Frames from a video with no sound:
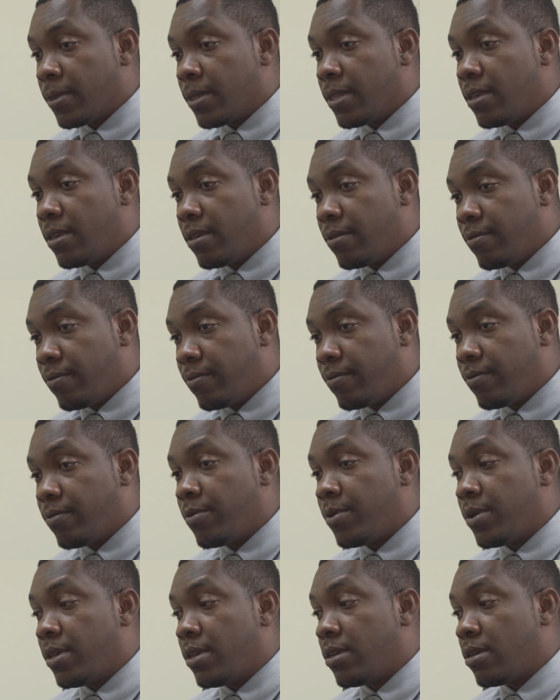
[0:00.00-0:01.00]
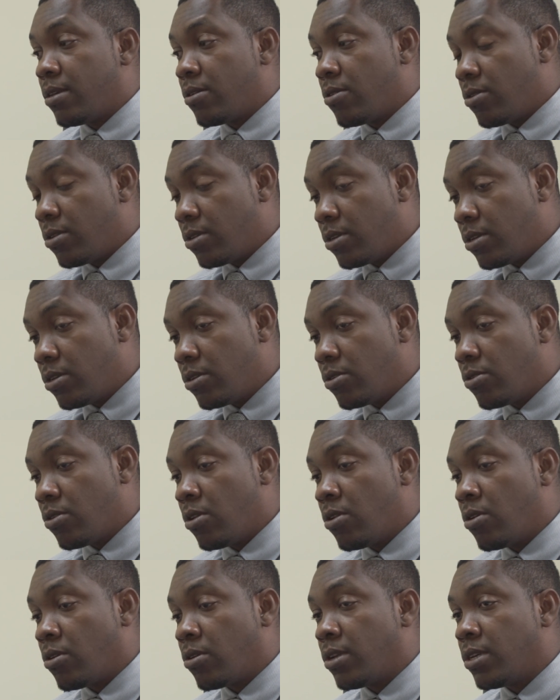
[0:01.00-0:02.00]
If we continue
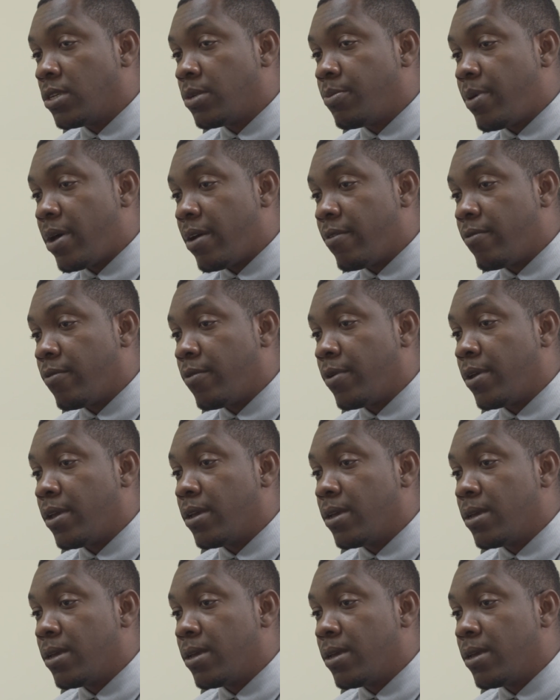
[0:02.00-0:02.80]
along this pathway